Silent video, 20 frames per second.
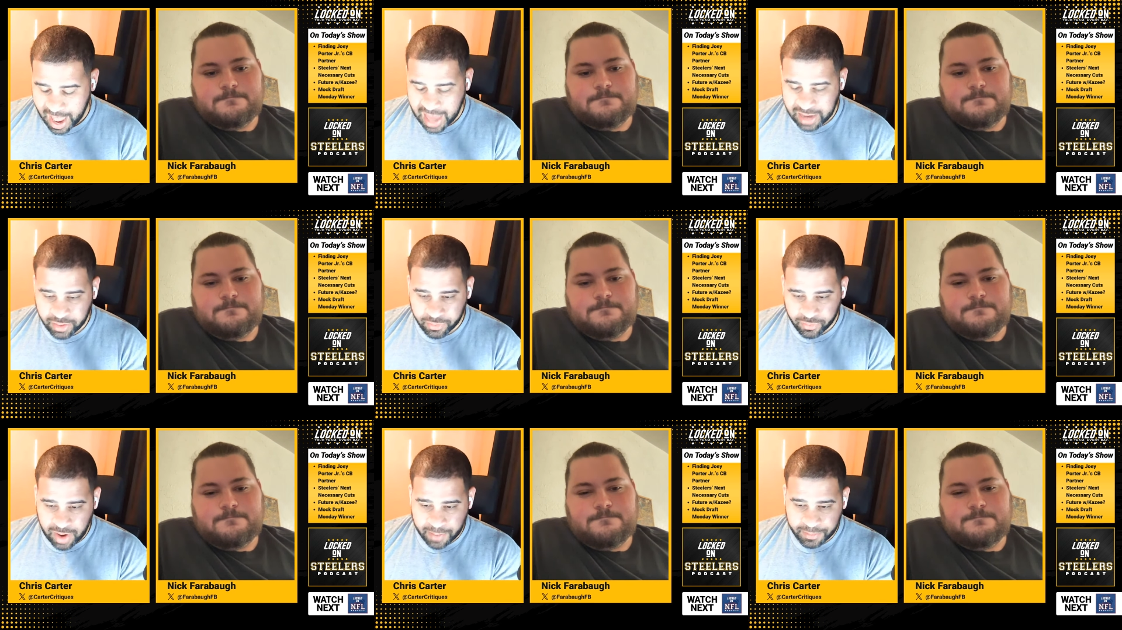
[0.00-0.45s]

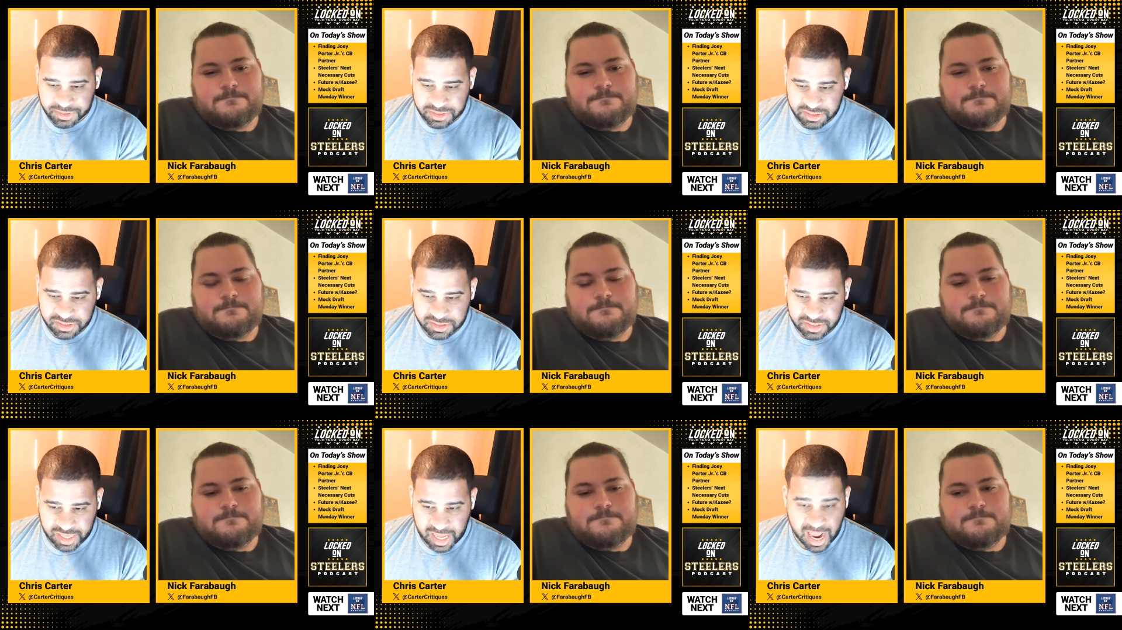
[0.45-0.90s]
Speaker 1: Allen
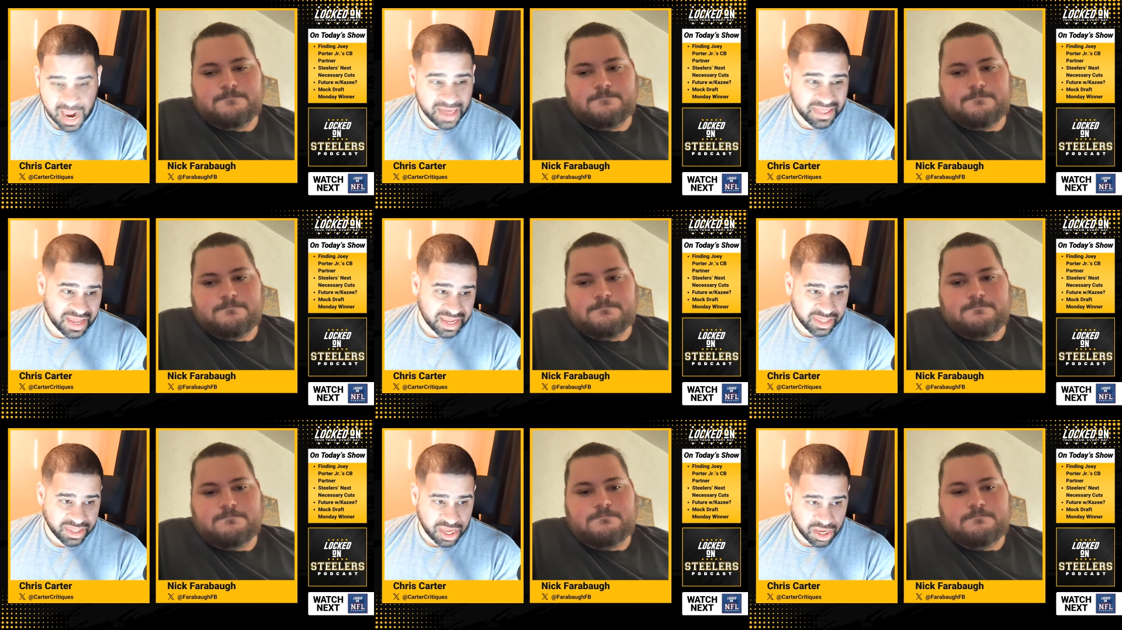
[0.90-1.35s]
Robinson's a guy
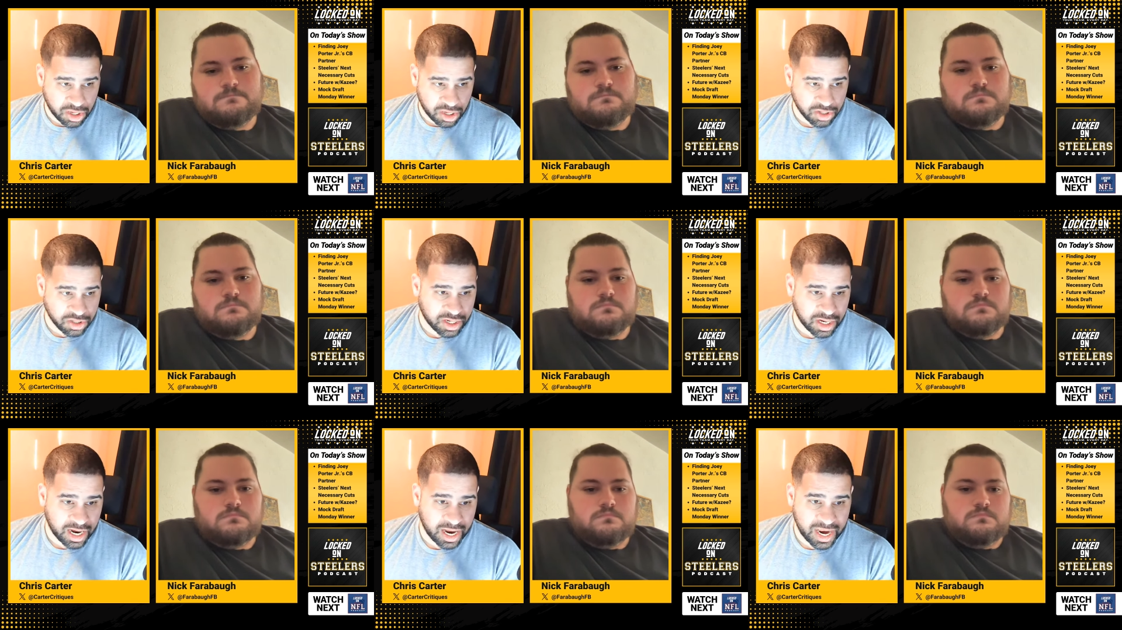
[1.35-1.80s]
they, they
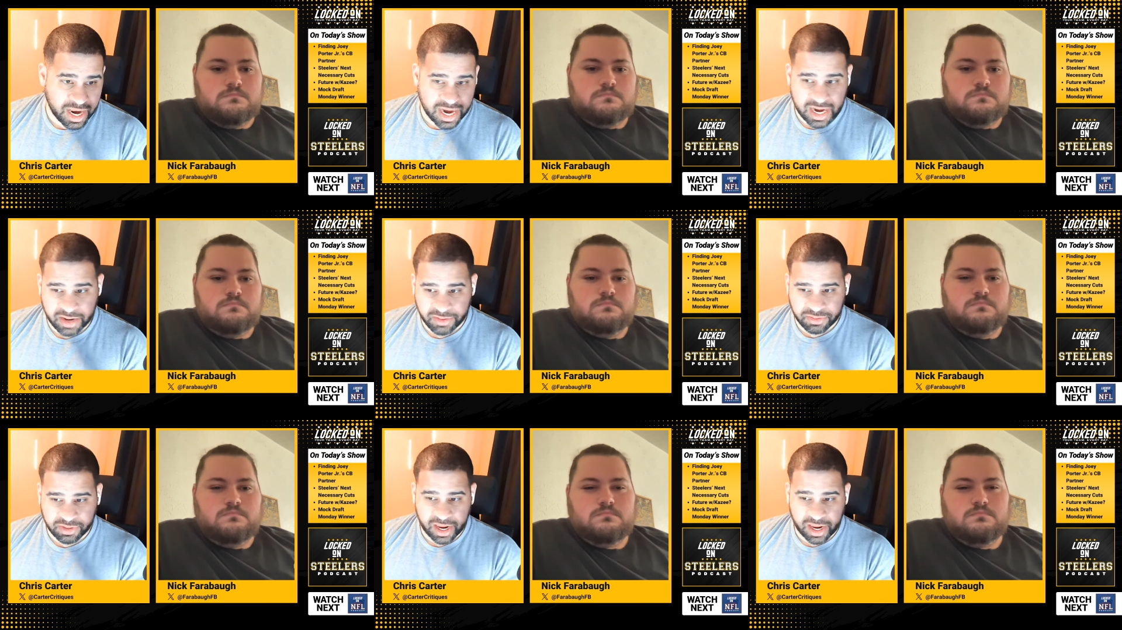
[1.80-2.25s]
could cut, and
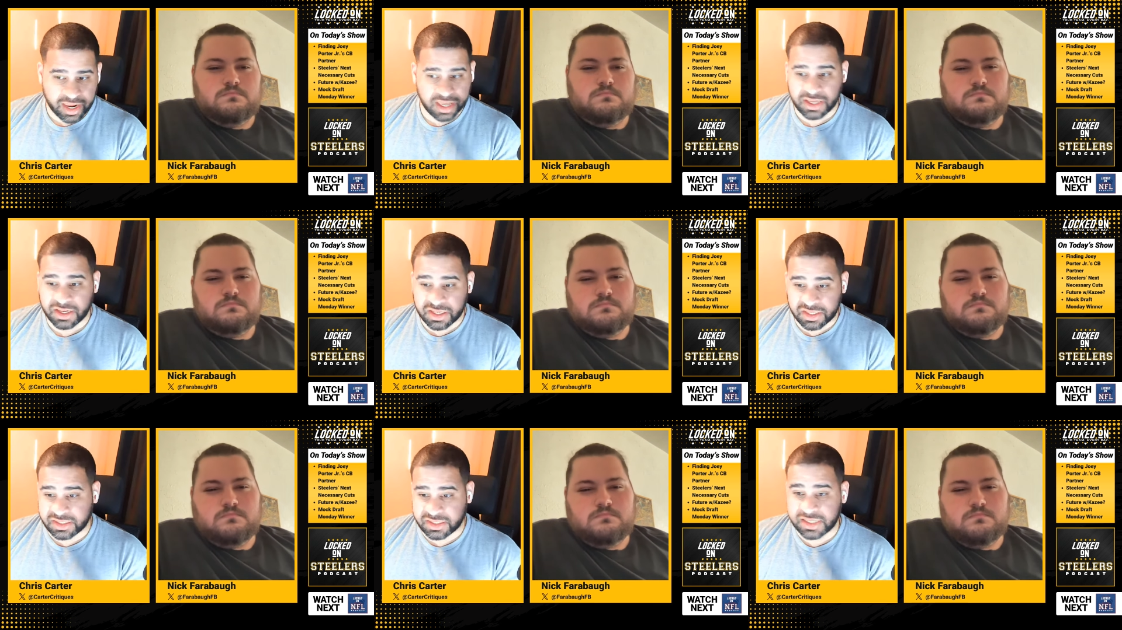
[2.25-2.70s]
it's like
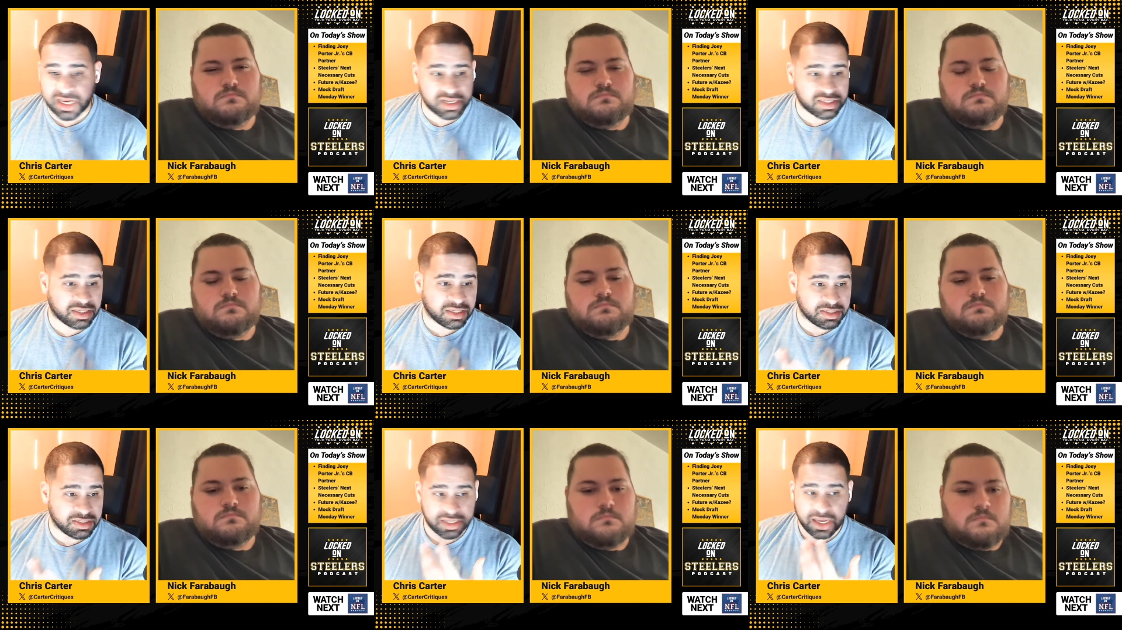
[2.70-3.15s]
it, it
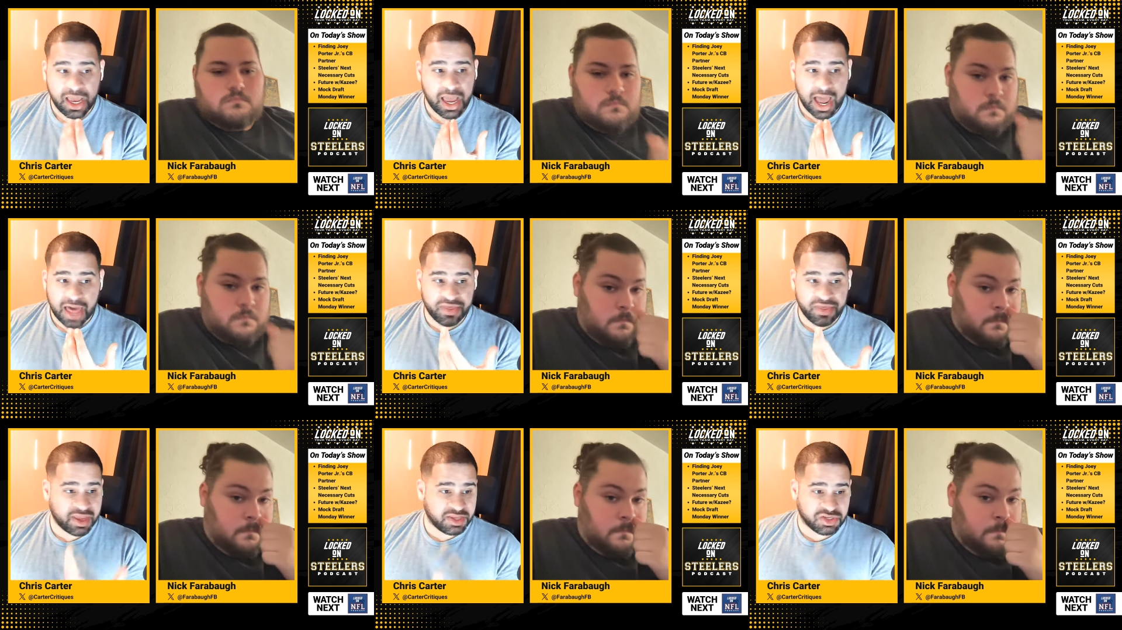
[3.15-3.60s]
sucks because
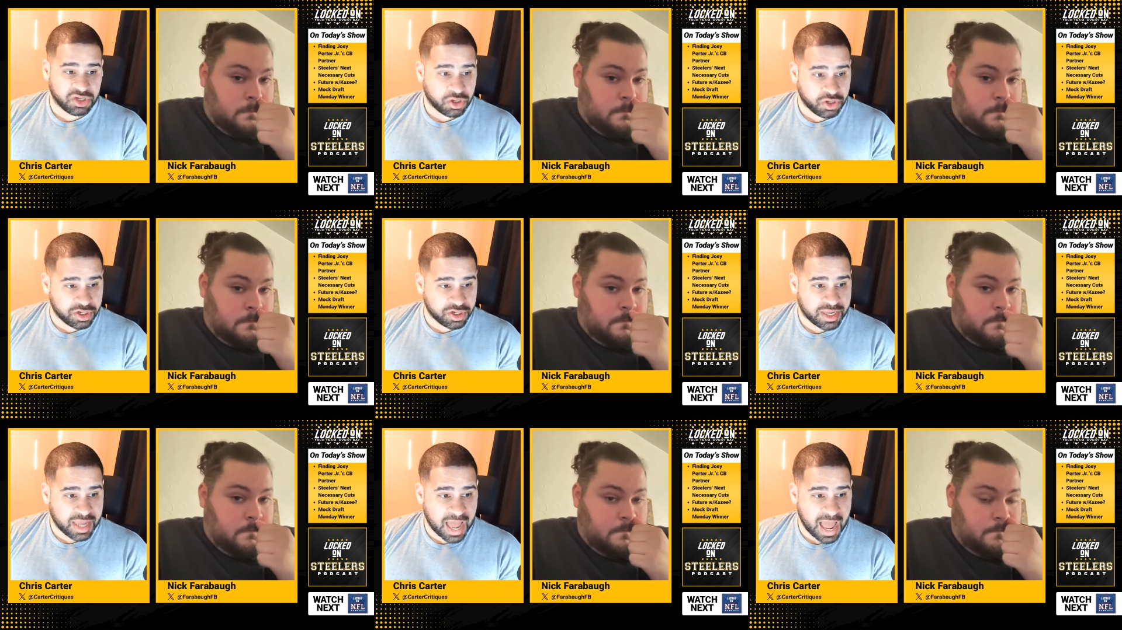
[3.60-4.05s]
I think he's a
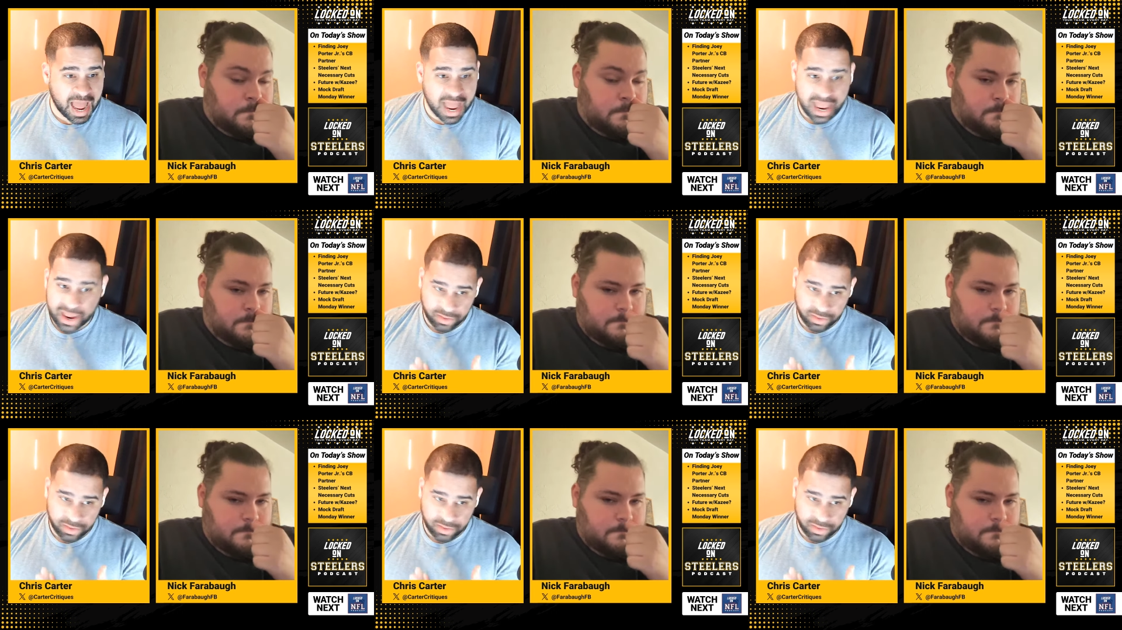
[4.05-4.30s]
good guy.